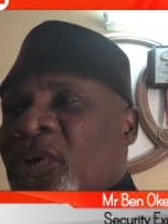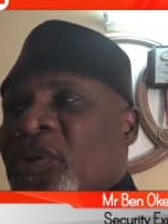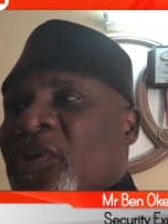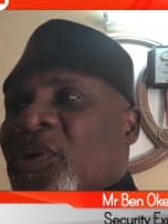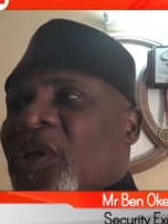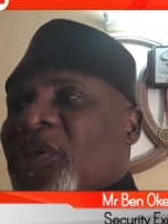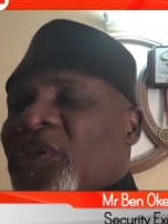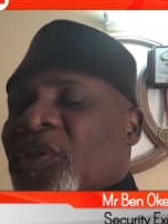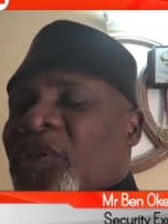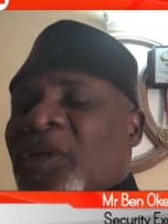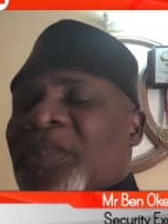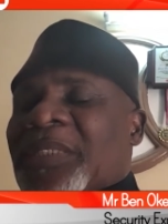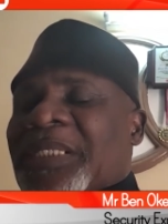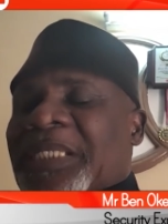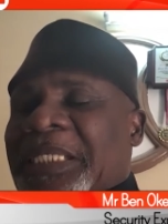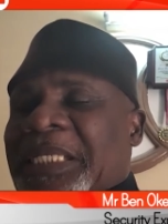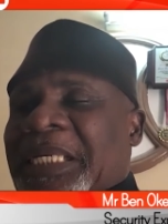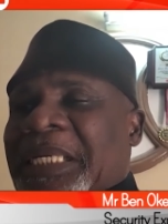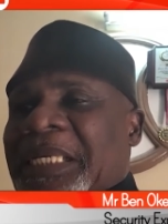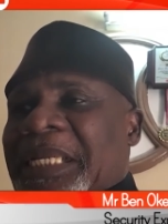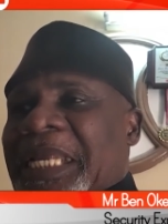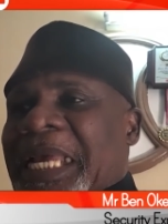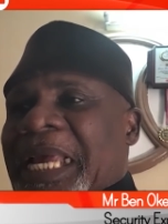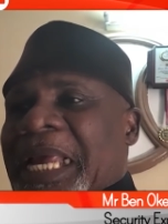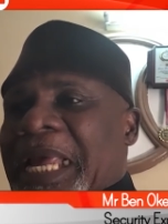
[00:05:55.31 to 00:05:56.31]
Not
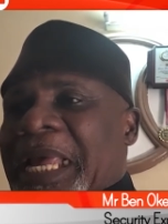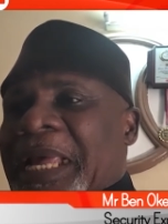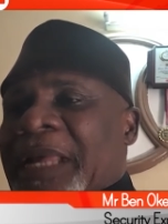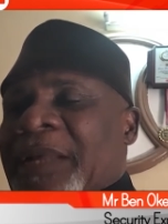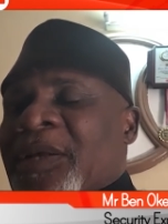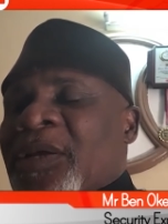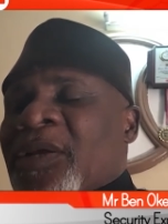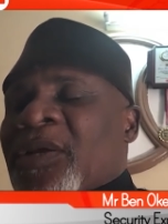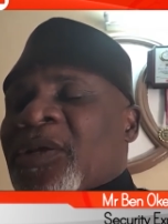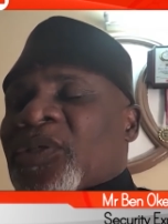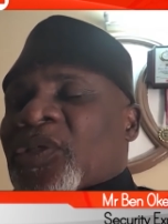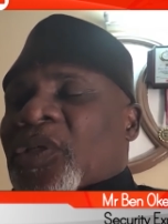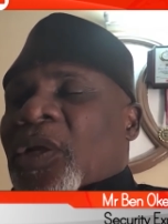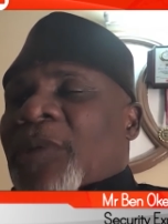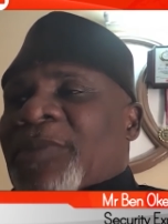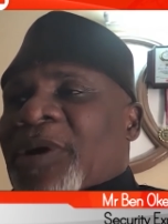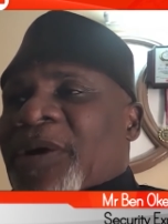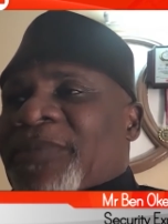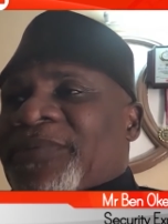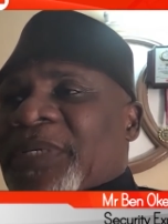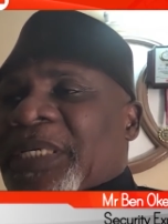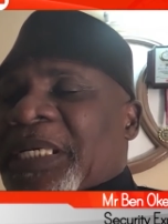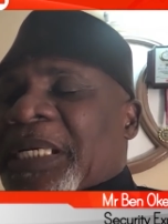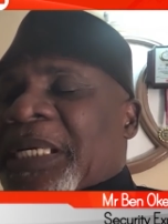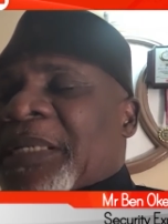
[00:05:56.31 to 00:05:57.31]
until some
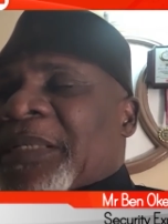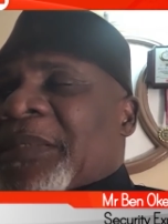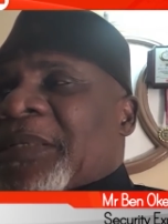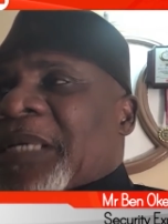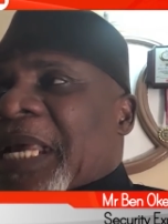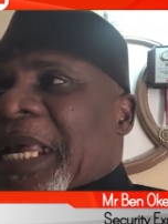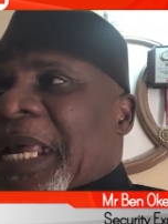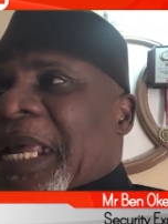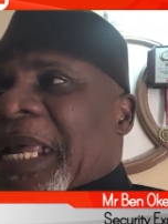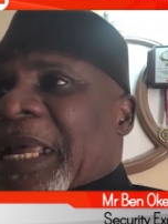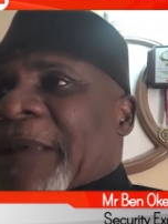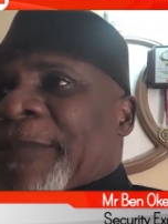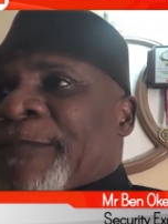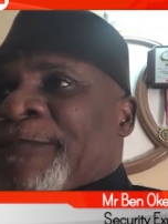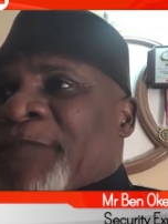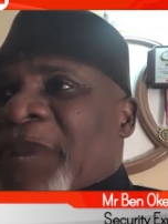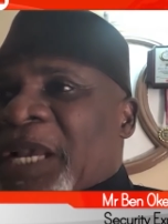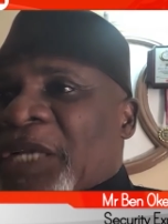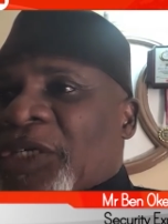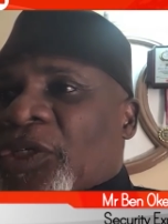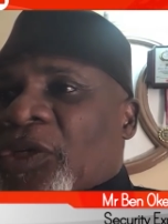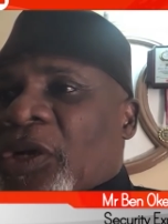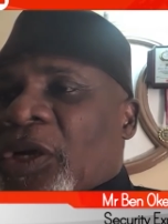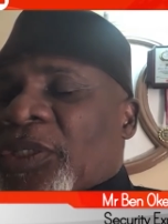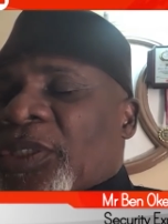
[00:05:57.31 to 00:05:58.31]
of the
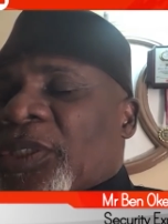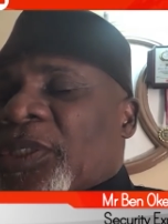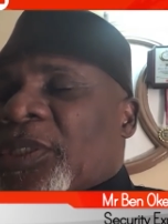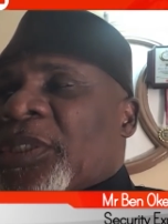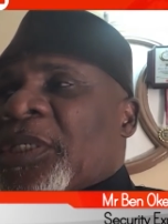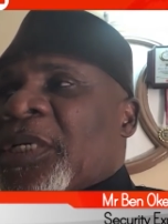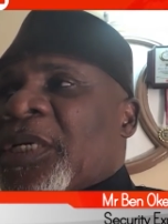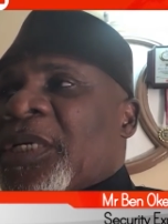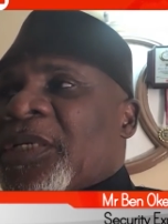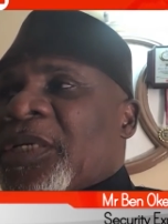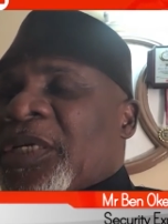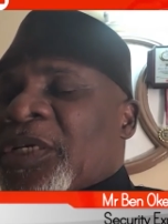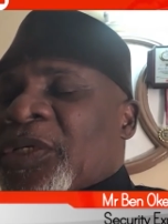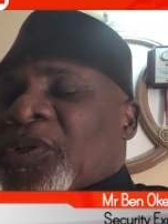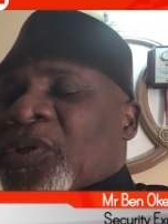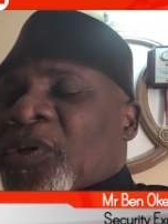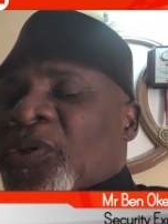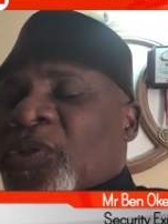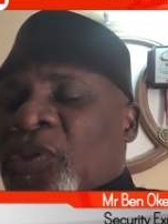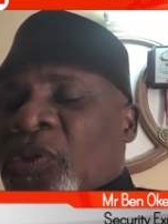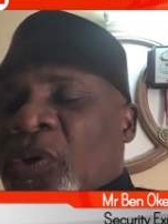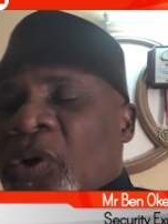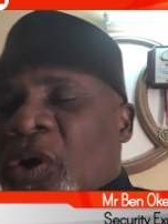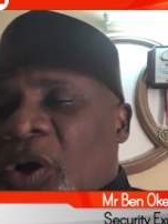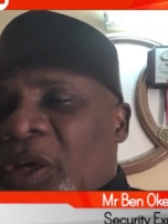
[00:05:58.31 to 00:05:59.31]
measures, you know,
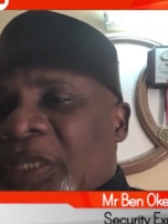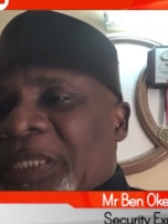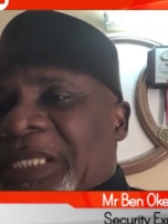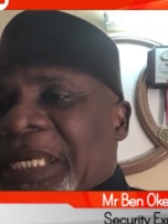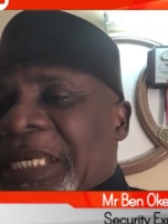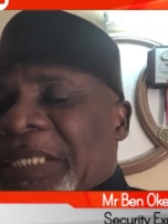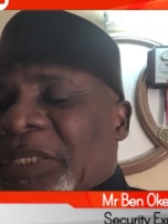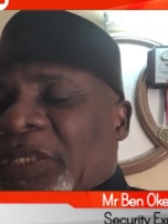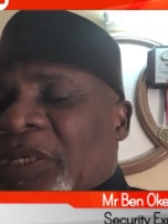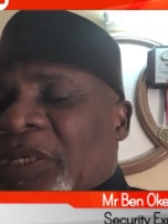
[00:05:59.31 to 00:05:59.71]
to curtail